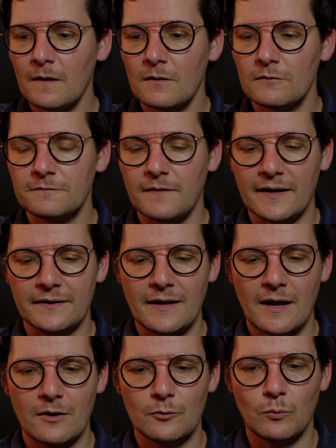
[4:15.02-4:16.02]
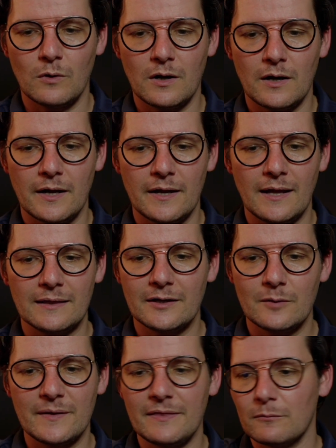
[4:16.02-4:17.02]
find out what a
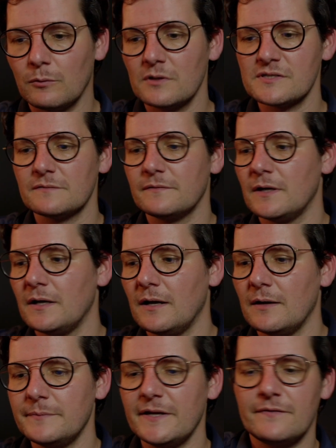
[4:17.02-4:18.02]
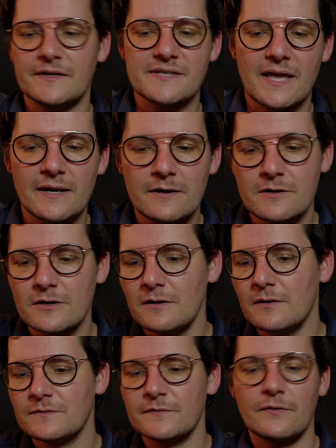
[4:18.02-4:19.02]
little bit the roles of a VFX
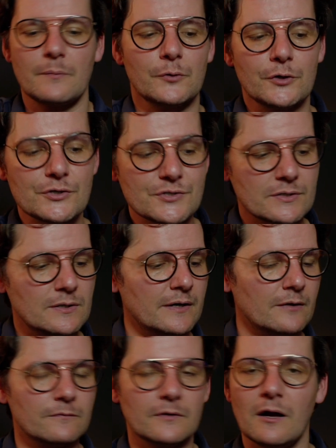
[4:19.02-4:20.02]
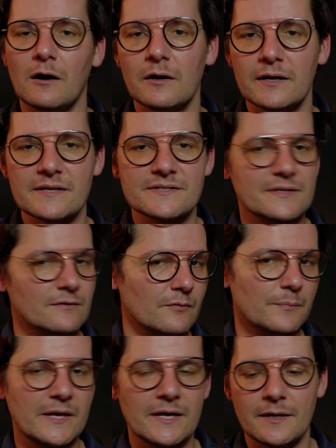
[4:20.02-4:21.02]
editor, of a producer, and of an artist, and of a
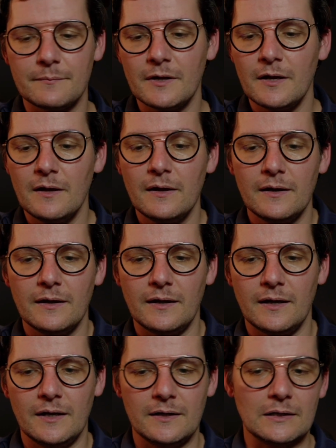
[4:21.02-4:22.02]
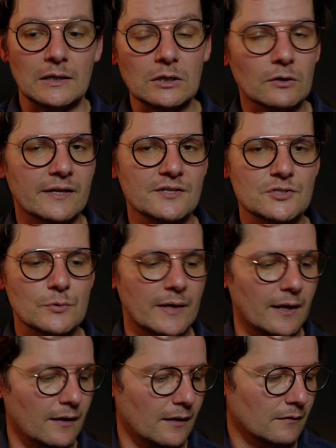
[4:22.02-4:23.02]
PM, and look into
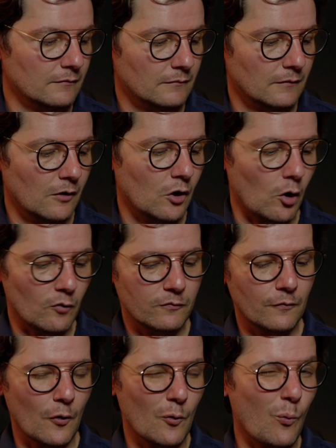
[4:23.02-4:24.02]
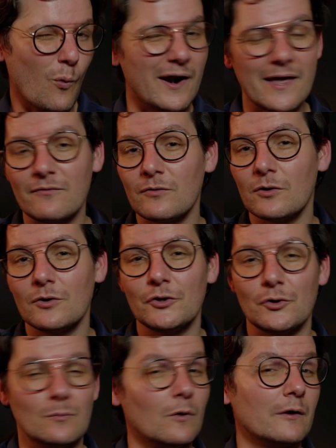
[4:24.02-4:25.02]
it and go for whatever
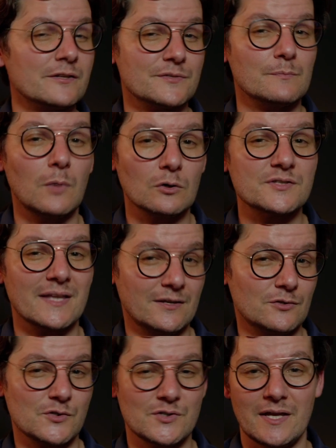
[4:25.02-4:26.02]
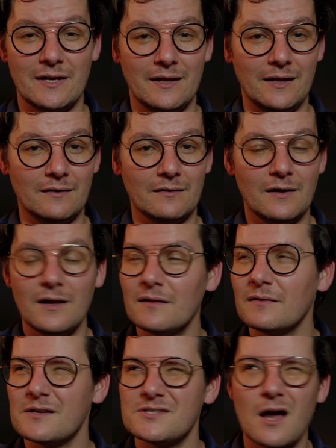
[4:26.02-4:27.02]
you're most interested in.
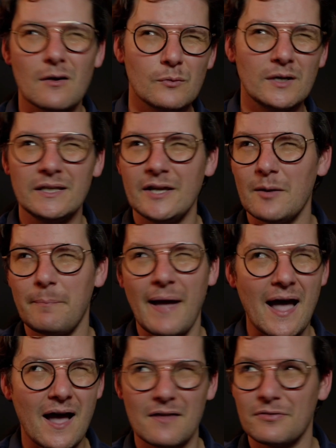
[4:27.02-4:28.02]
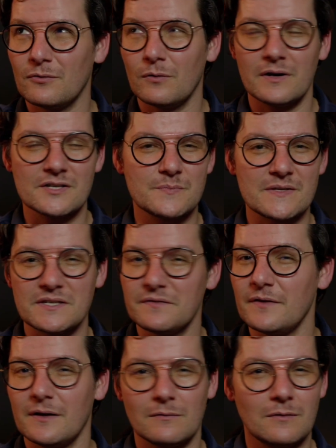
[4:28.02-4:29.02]
There's not really a path or a specific